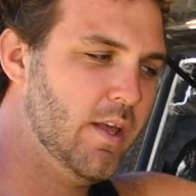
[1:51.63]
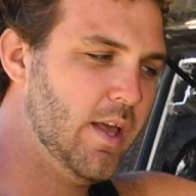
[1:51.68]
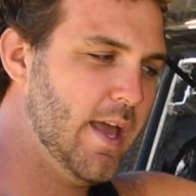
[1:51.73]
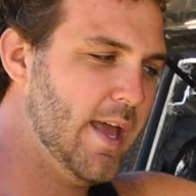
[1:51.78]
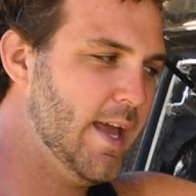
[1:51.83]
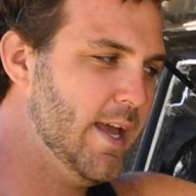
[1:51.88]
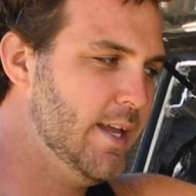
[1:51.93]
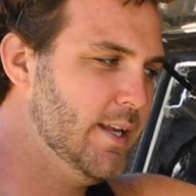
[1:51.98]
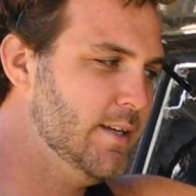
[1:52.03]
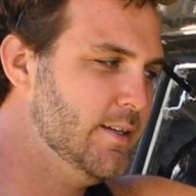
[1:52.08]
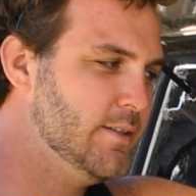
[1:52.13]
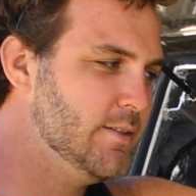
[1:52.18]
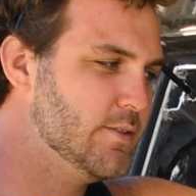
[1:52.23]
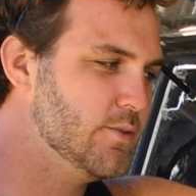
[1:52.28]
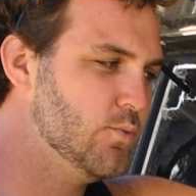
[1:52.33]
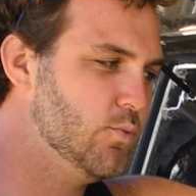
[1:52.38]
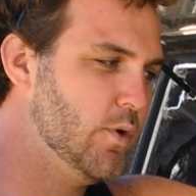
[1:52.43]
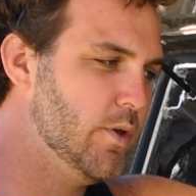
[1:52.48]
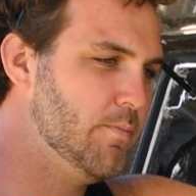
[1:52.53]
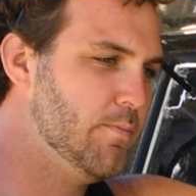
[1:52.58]
and
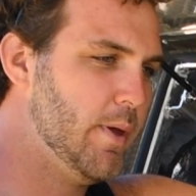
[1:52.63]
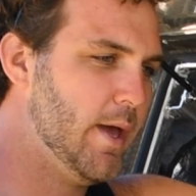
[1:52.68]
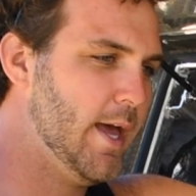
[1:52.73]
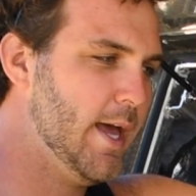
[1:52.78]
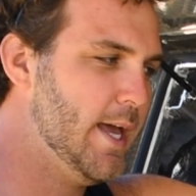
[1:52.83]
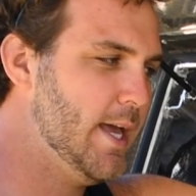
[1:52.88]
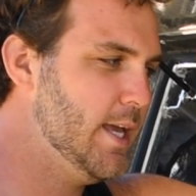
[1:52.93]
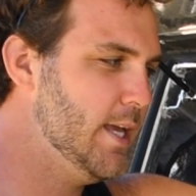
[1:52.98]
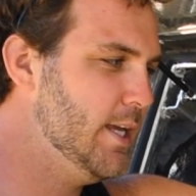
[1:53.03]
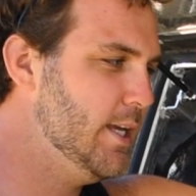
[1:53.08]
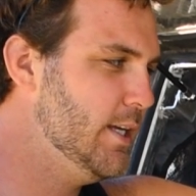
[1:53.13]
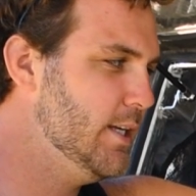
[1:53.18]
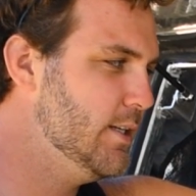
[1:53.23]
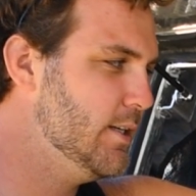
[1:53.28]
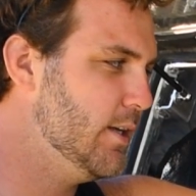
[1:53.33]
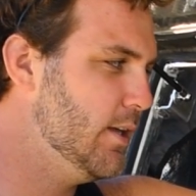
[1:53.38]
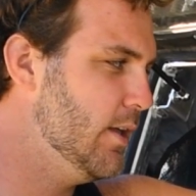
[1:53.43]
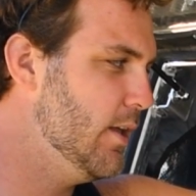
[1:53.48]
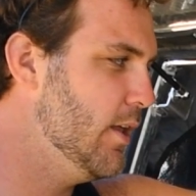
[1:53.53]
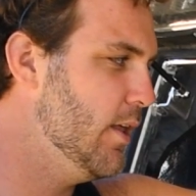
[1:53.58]
we
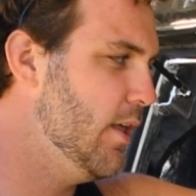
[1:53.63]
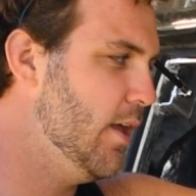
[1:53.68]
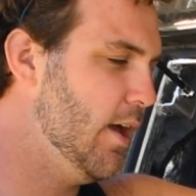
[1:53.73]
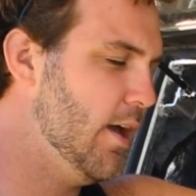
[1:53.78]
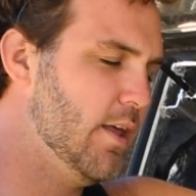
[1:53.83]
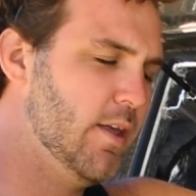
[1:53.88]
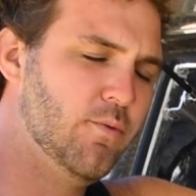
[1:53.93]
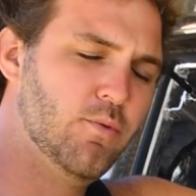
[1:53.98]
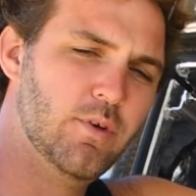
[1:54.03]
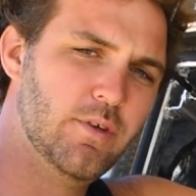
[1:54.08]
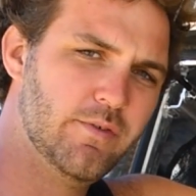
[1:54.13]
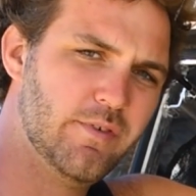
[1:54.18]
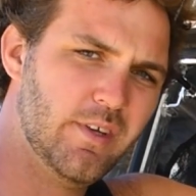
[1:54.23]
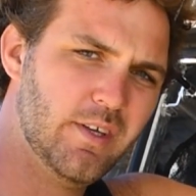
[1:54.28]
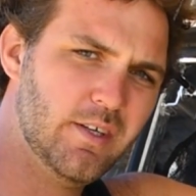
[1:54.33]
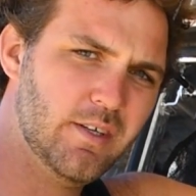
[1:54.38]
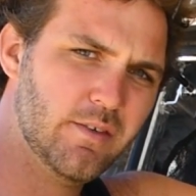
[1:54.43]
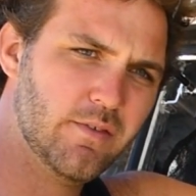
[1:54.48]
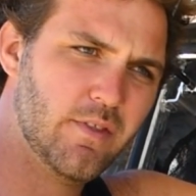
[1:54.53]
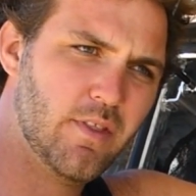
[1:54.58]
paid, it was I
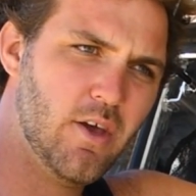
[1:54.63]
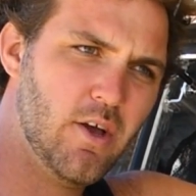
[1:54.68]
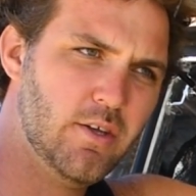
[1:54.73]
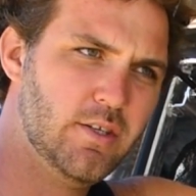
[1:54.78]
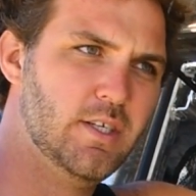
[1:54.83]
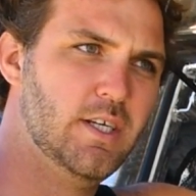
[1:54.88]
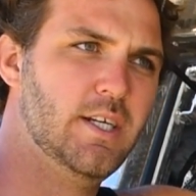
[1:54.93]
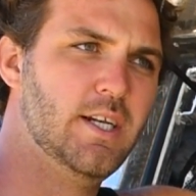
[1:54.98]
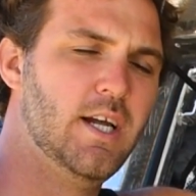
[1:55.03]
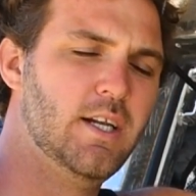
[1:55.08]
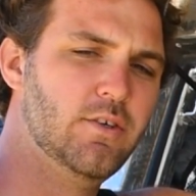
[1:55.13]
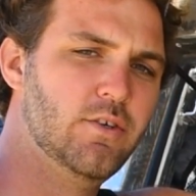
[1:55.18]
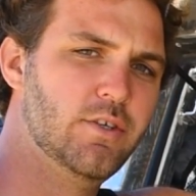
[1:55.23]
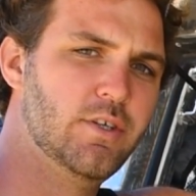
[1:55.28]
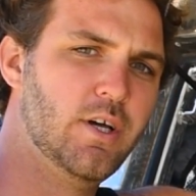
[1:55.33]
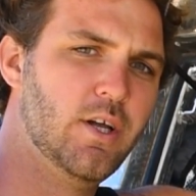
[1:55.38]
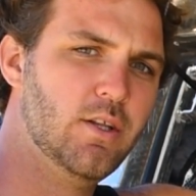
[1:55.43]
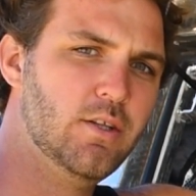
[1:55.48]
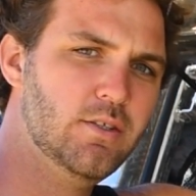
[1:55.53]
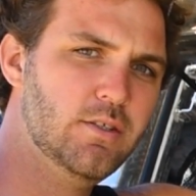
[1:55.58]
think
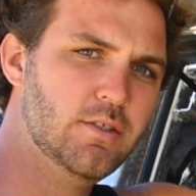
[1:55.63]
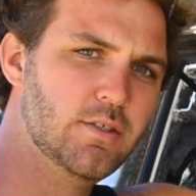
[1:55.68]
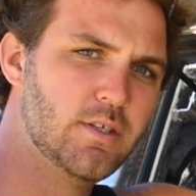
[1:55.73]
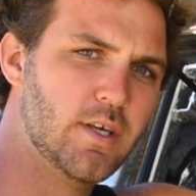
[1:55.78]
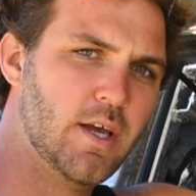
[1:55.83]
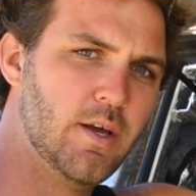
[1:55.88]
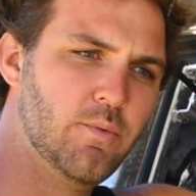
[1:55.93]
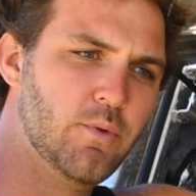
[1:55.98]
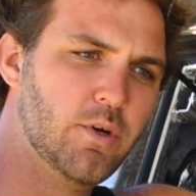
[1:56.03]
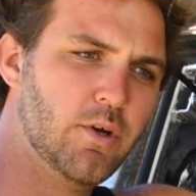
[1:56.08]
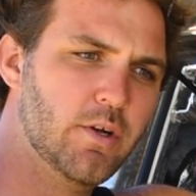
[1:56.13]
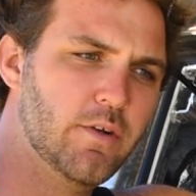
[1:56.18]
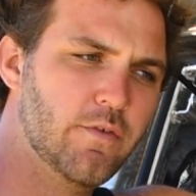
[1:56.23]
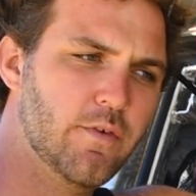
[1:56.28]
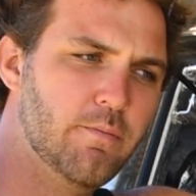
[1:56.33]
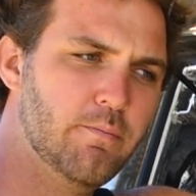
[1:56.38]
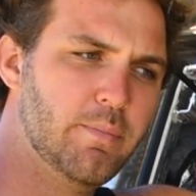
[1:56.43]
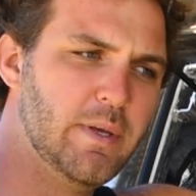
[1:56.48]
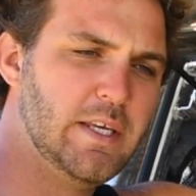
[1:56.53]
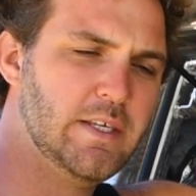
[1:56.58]
$1,300, and we got it
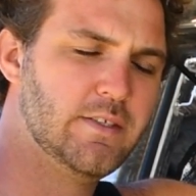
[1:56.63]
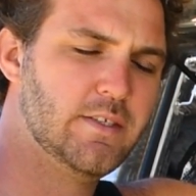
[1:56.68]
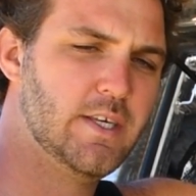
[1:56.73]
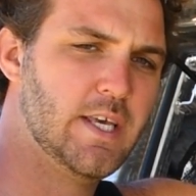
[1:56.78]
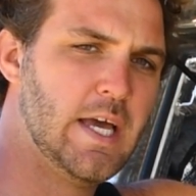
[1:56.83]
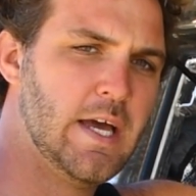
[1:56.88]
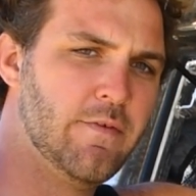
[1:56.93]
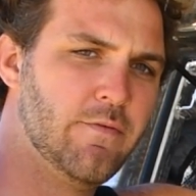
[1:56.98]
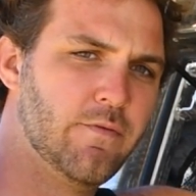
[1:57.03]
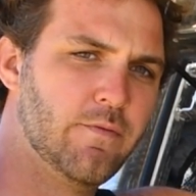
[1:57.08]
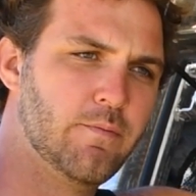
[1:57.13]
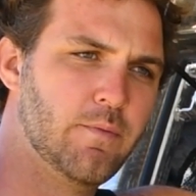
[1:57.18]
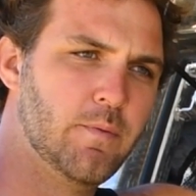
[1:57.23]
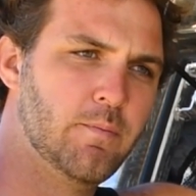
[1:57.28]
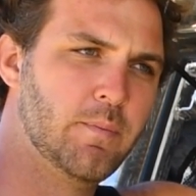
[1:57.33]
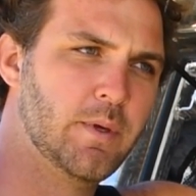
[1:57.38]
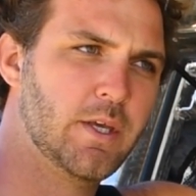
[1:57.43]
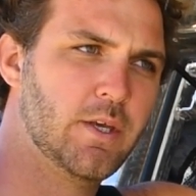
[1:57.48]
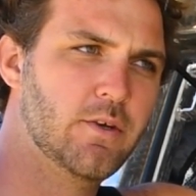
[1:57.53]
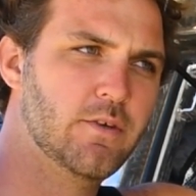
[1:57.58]
from
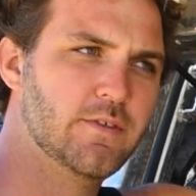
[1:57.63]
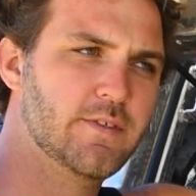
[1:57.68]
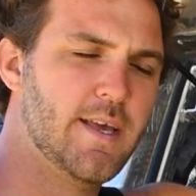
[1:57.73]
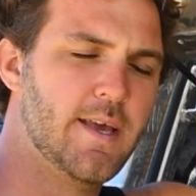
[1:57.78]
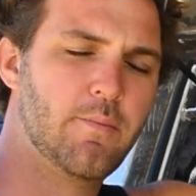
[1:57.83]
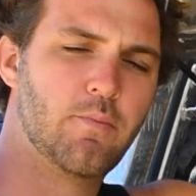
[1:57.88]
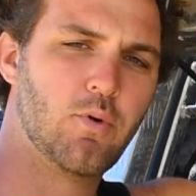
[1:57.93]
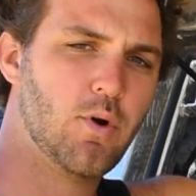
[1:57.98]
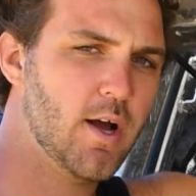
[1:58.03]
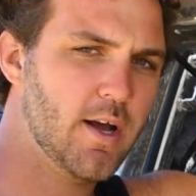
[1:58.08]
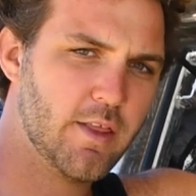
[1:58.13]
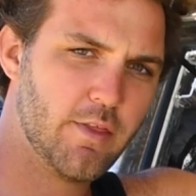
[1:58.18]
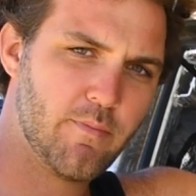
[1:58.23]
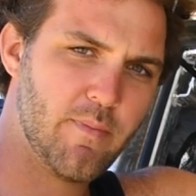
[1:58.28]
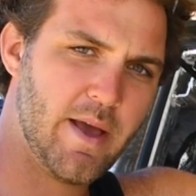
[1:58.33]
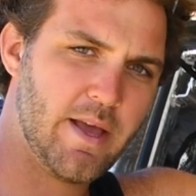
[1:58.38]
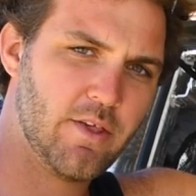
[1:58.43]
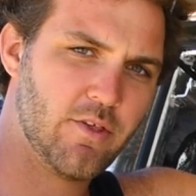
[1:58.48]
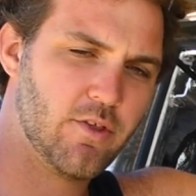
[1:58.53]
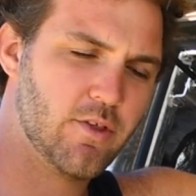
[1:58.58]
BCF because they price
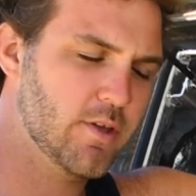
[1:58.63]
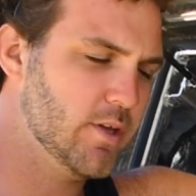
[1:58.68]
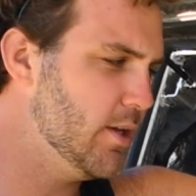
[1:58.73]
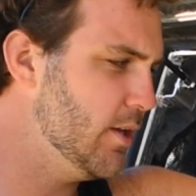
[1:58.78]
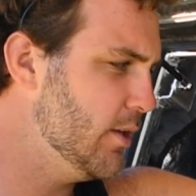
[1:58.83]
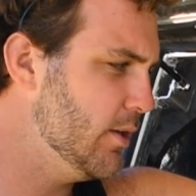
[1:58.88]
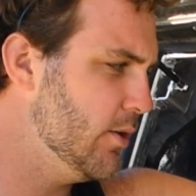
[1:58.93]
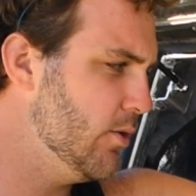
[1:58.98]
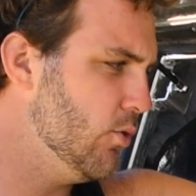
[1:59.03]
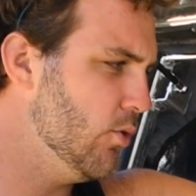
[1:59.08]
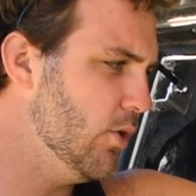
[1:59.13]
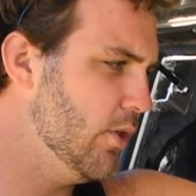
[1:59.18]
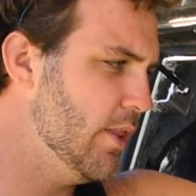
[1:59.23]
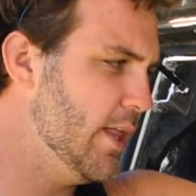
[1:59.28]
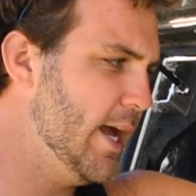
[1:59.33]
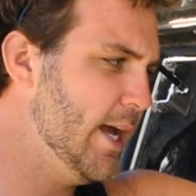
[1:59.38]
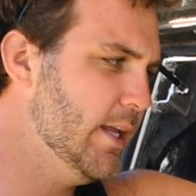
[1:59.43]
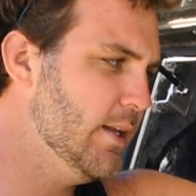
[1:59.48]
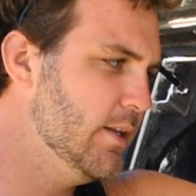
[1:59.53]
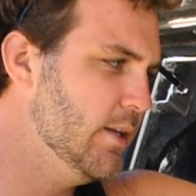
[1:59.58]
matched it and all of
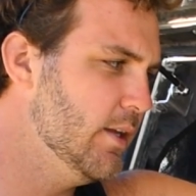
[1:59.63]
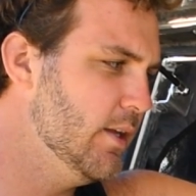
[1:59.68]
that.